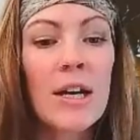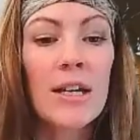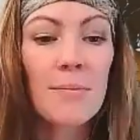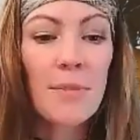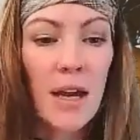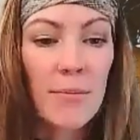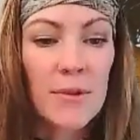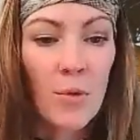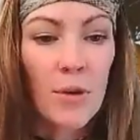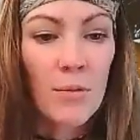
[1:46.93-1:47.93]
it becomes
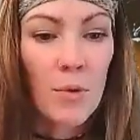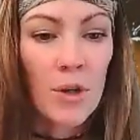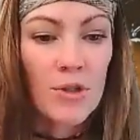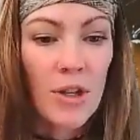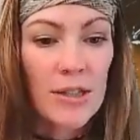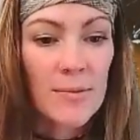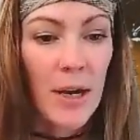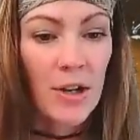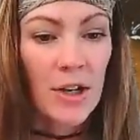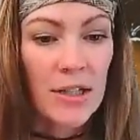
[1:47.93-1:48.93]
more and more
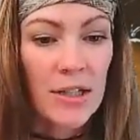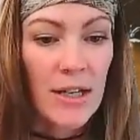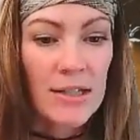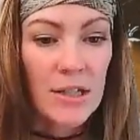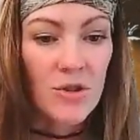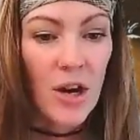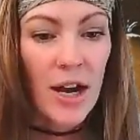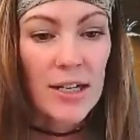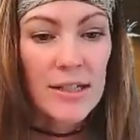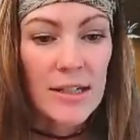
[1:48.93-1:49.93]
transparent as it
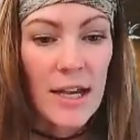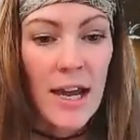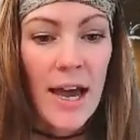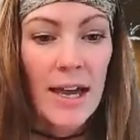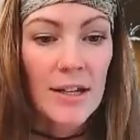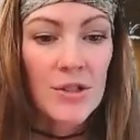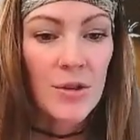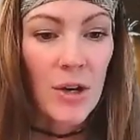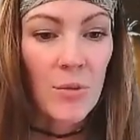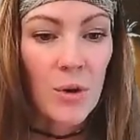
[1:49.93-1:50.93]
dries and as you
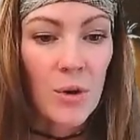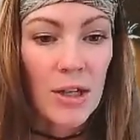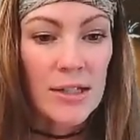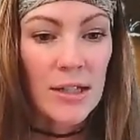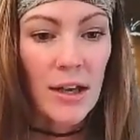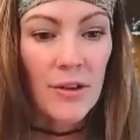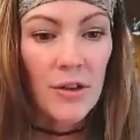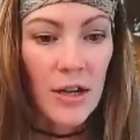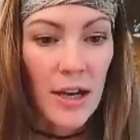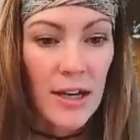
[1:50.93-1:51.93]
kind of work it
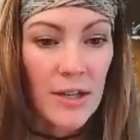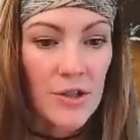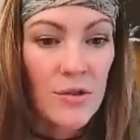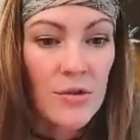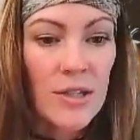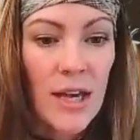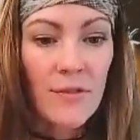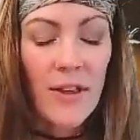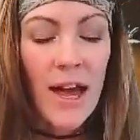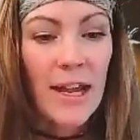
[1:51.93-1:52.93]
together. And as you use
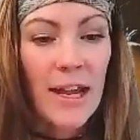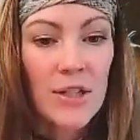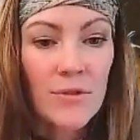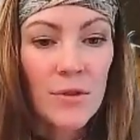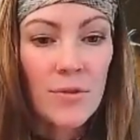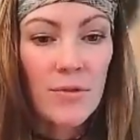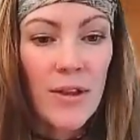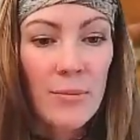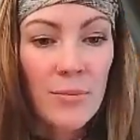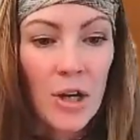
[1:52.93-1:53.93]
that flat edge of your
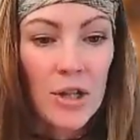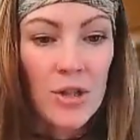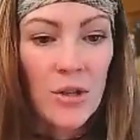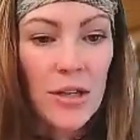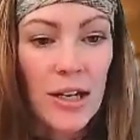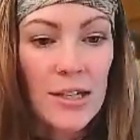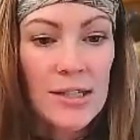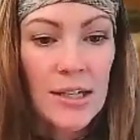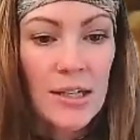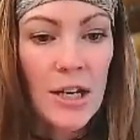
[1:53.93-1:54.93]
flat brush, you can kind of
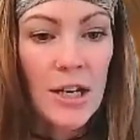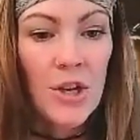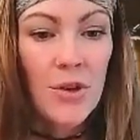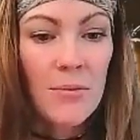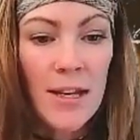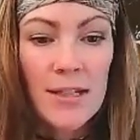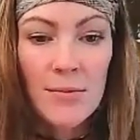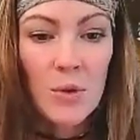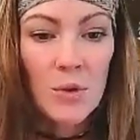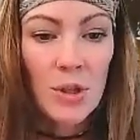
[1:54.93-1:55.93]
see, you can make
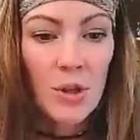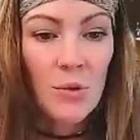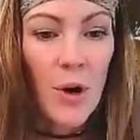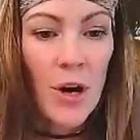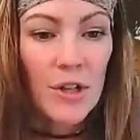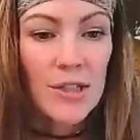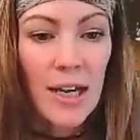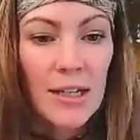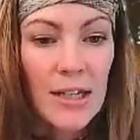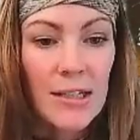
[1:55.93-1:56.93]
some cool little water
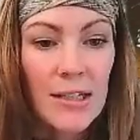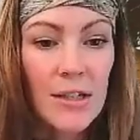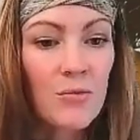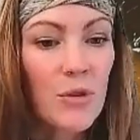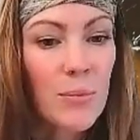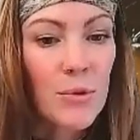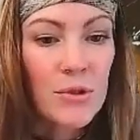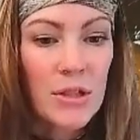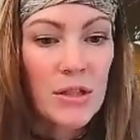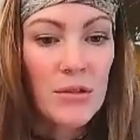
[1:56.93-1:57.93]
techniques, little
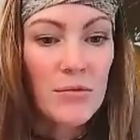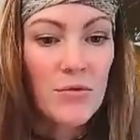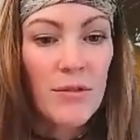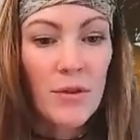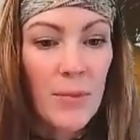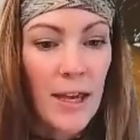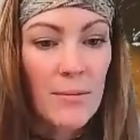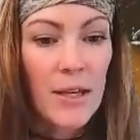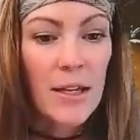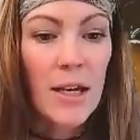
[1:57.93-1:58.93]
ripples in the river
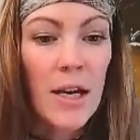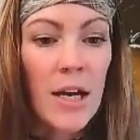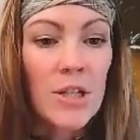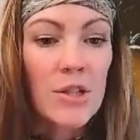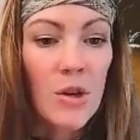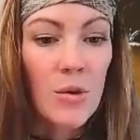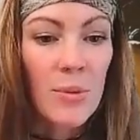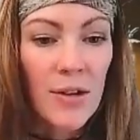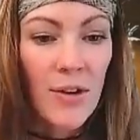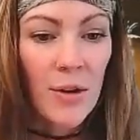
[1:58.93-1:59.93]
maybe. So
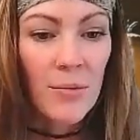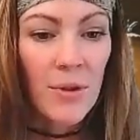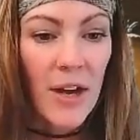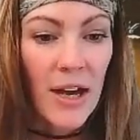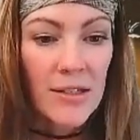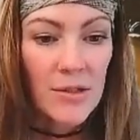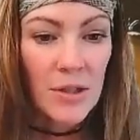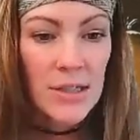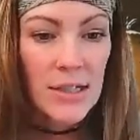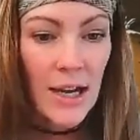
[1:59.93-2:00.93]
play around with that. As you
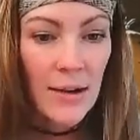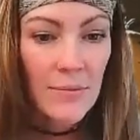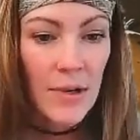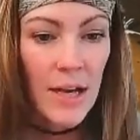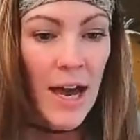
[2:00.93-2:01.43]
can see, I'm